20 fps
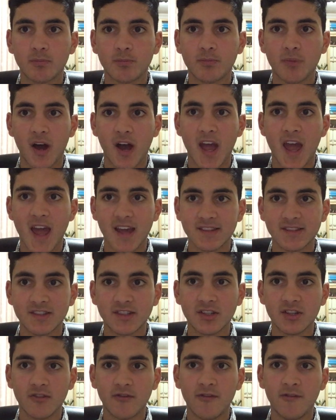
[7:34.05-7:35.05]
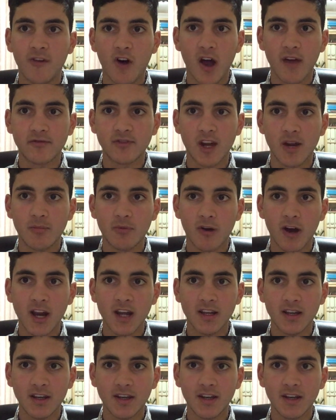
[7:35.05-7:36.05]
but Essendon 5-day
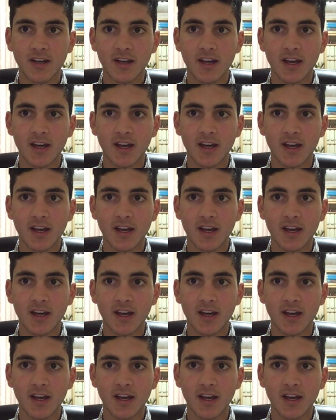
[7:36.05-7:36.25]
break?